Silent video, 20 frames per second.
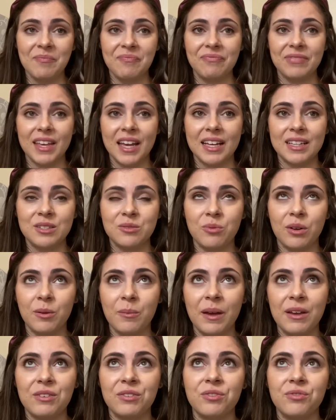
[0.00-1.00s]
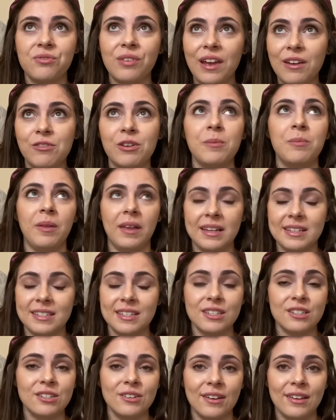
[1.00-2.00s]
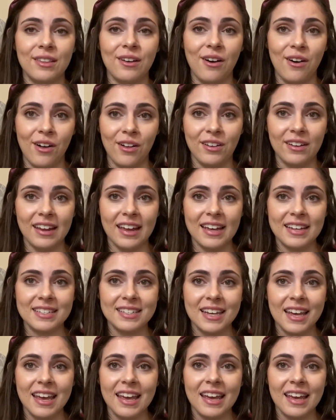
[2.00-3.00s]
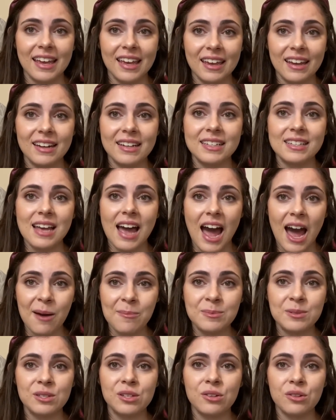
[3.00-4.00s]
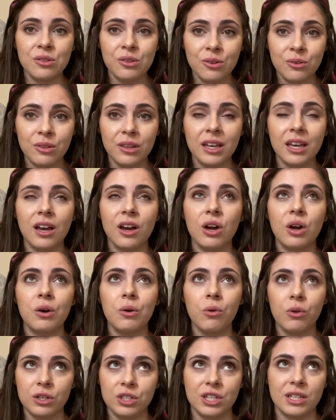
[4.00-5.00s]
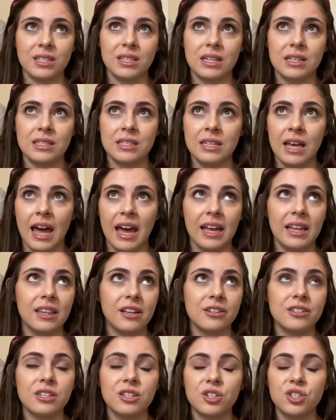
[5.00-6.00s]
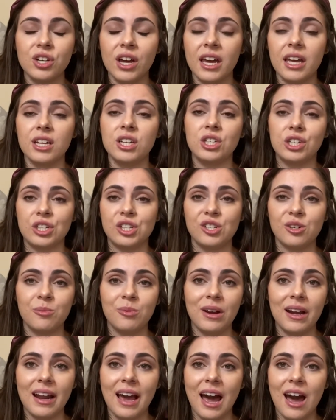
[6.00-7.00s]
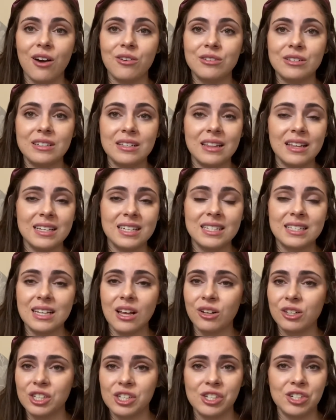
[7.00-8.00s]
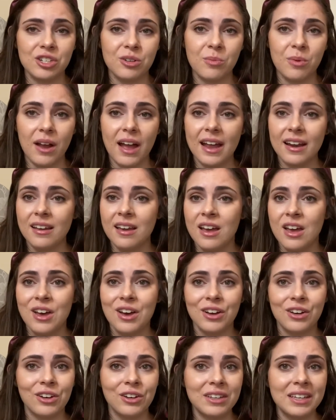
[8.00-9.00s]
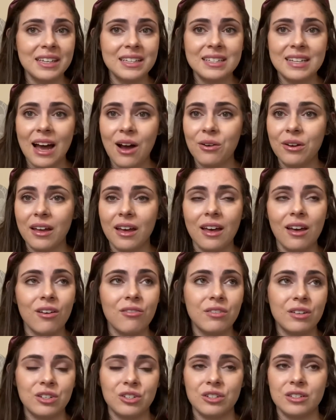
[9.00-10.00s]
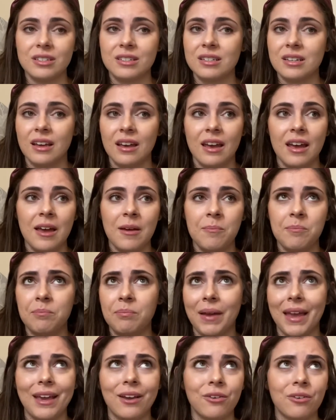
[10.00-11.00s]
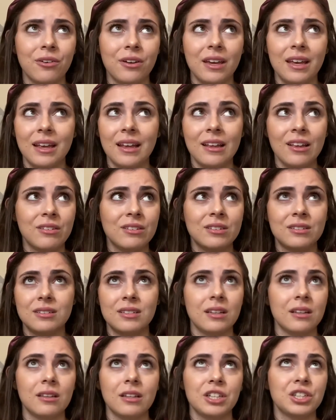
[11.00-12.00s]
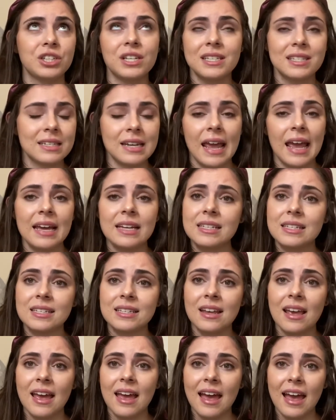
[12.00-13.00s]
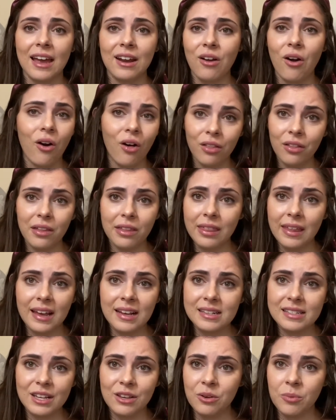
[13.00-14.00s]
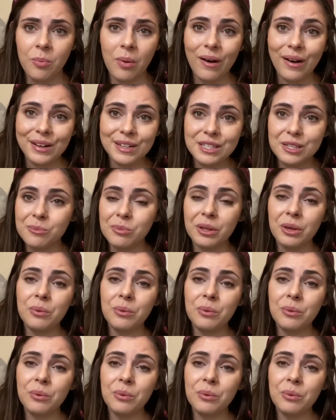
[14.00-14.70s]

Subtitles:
It's one of my favorite places during the holidays. It is absolutely gorgeous inside. There's a giant gingerbread house that they sell gingerbread cookies out of, and just bakery deliciousness and all the things that you could possibly